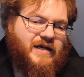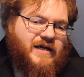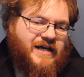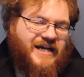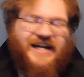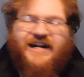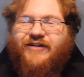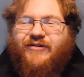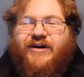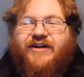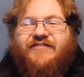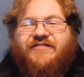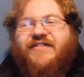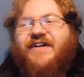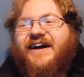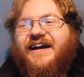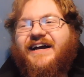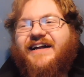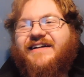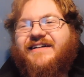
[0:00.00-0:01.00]
You know what?
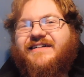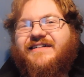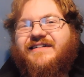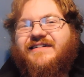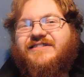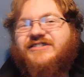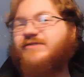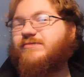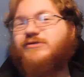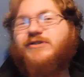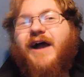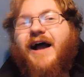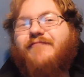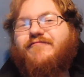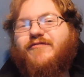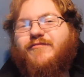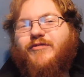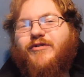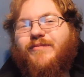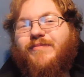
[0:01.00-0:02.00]
Fuck it. Subscribe
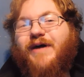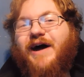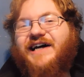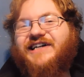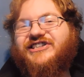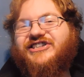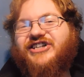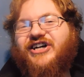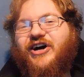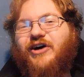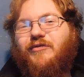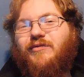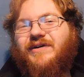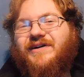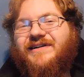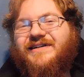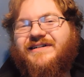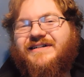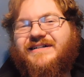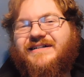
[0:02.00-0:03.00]
for more Pie Show.
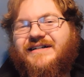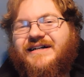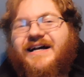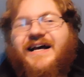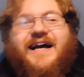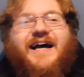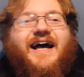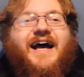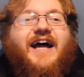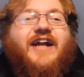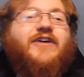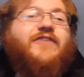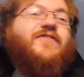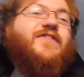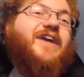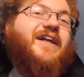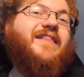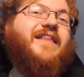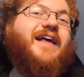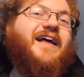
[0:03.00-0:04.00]
And don't
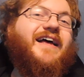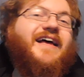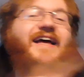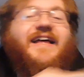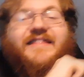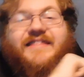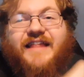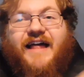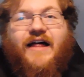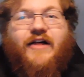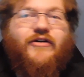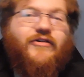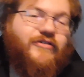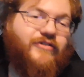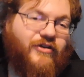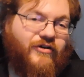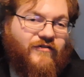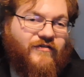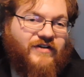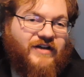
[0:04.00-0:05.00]
forget to hit that little
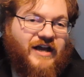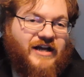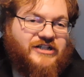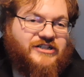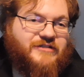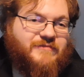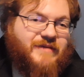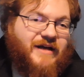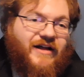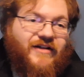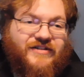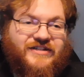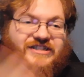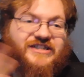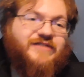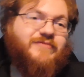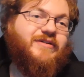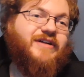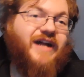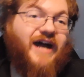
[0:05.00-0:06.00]
notification bell to
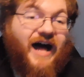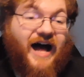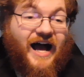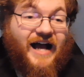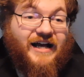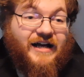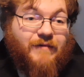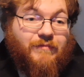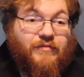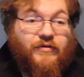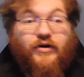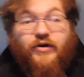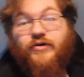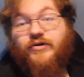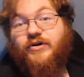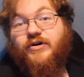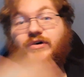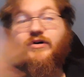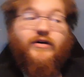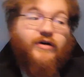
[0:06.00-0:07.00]
see when I
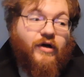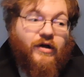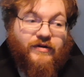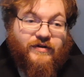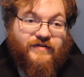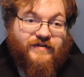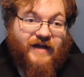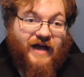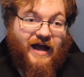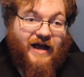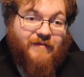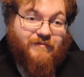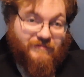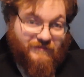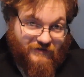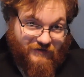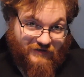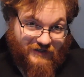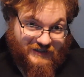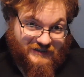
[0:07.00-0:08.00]
upload all the time.
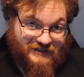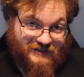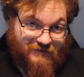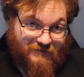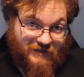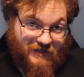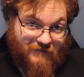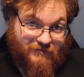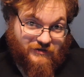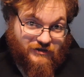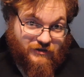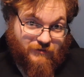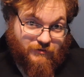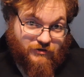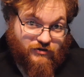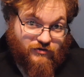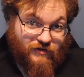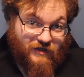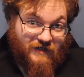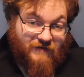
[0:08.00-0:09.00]
Till next time, Hyper Super
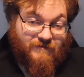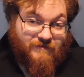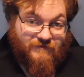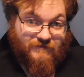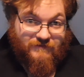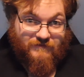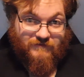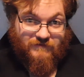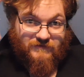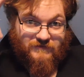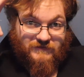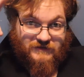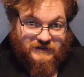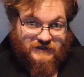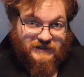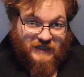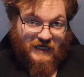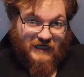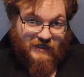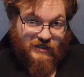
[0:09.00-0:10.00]
Sora.
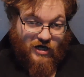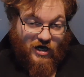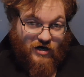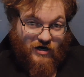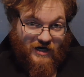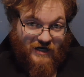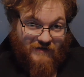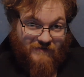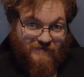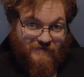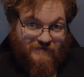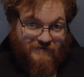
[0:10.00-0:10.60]
Sayonara.